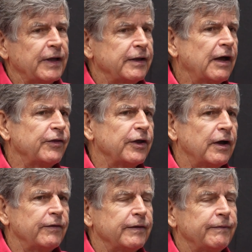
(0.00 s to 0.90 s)

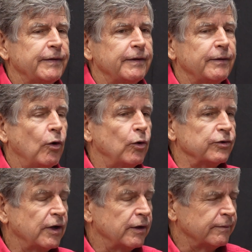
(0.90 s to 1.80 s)
the
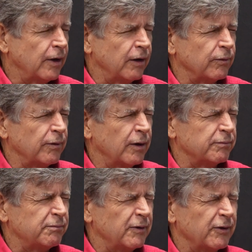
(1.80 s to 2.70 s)
old
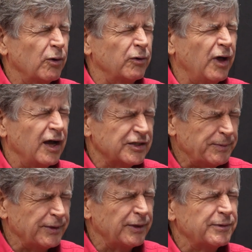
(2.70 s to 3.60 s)

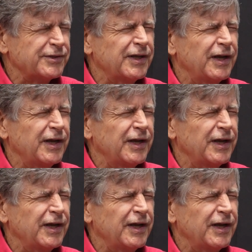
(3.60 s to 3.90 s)
hospital was